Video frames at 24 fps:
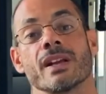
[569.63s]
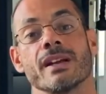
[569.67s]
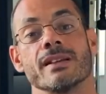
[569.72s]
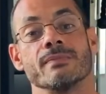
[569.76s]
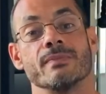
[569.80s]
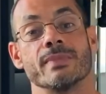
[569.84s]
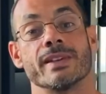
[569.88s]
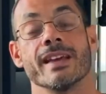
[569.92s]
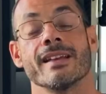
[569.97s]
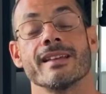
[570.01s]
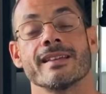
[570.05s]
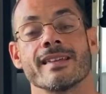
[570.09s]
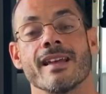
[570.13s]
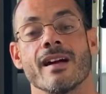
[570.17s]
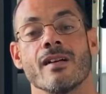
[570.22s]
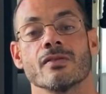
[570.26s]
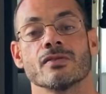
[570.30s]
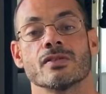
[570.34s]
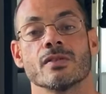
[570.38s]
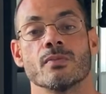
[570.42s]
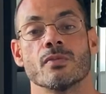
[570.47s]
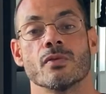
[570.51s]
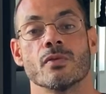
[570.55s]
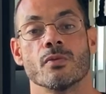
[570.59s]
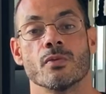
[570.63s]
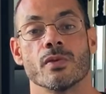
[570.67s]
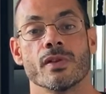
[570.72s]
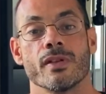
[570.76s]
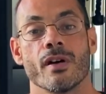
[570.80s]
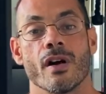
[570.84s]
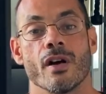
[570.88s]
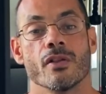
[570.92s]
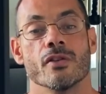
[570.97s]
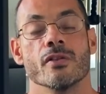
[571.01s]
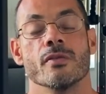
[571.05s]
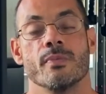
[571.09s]
and get accountable with
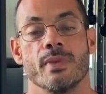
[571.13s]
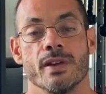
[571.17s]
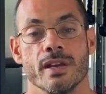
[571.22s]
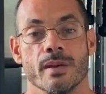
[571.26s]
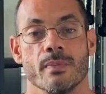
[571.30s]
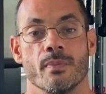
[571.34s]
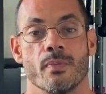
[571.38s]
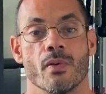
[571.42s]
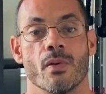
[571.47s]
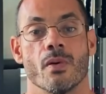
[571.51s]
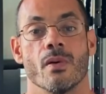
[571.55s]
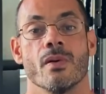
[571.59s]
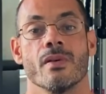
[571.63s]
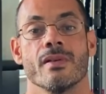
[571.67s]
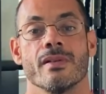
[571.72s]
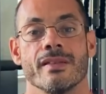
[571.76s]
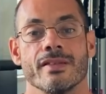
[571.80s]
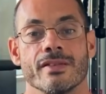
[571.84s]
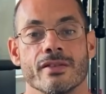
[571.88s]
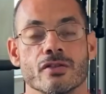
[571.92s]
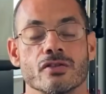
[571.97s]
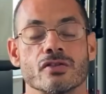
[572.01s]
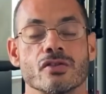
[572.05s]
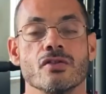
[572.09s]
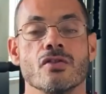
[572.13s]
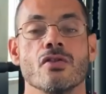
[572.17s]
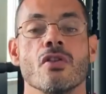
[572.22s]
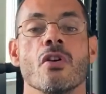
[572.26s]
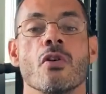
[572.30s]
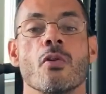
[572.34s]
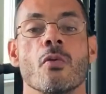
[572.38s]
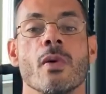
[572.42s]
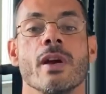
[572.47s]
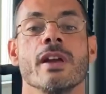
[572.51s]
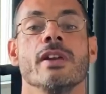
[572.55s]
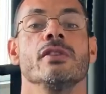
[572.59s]
other people. There's
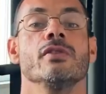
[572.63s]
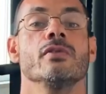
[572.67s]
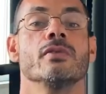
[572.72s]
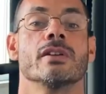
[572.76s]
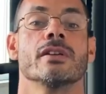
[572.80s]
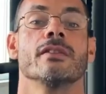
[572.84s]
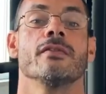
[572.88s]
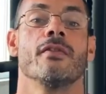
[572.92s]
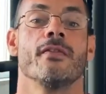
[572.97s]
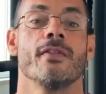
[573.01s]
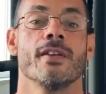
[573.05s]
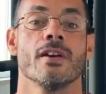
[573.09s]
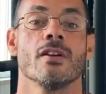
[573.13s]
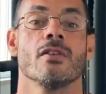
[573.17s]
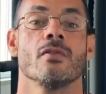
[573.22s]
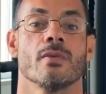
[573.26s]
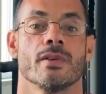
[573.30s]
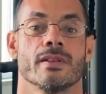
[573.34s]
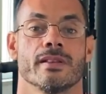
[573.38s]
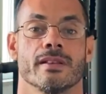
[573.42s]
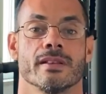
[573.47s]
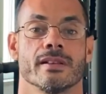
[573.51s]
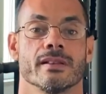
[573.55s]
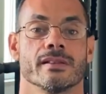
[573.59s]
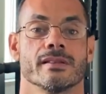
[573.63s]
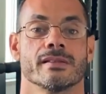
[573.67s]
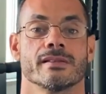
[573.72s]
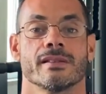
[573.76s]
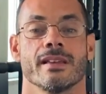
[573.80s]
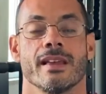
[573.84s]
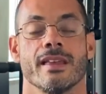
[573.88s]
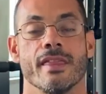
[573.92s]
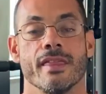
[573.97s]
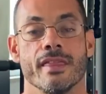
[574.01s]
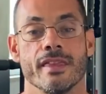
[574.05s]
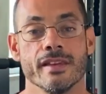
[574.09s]
no way you can fail with this.
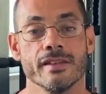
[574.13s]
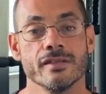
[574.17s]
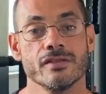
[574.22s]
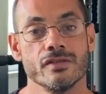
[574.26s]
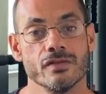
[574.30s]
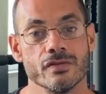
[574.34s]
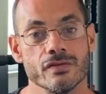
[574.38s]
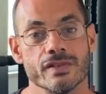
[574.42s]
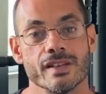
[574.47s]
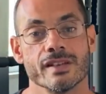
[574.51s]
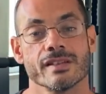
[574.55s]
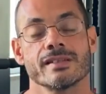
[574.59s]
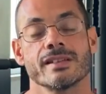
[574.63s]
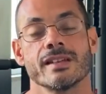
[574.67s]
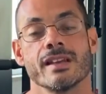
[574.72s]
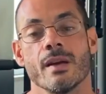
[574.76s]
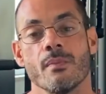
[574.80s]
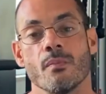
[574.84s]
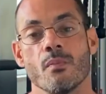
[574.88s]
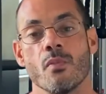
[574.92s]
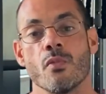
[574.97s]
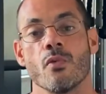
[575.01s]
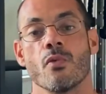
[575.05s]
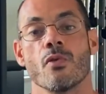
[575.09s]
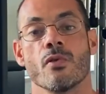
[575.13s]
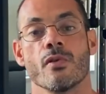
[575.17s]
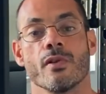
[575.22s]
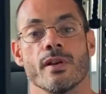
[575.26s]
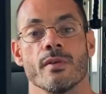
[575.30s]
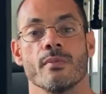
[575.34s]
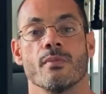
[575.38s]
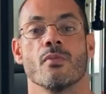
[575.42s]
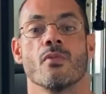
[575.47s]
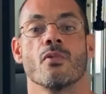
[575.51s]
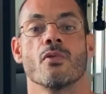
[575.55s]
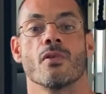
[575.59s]
And this, you just get more
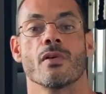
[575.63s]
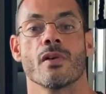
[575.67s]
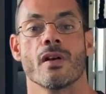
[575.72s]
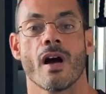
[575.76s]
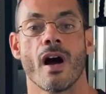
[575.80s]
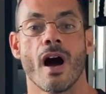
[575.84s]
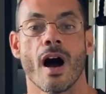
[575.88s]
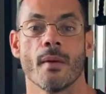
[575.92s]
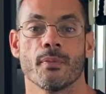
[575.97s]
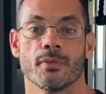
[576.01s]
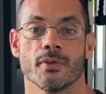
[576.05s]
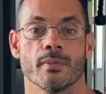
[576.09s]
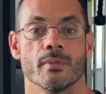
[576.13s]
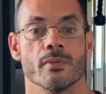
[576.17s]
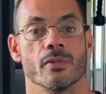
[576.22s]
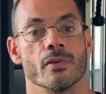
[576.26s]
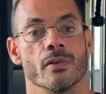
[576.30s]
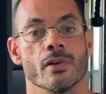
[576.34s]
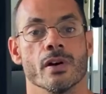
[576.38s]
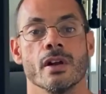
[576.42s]
and more optimal.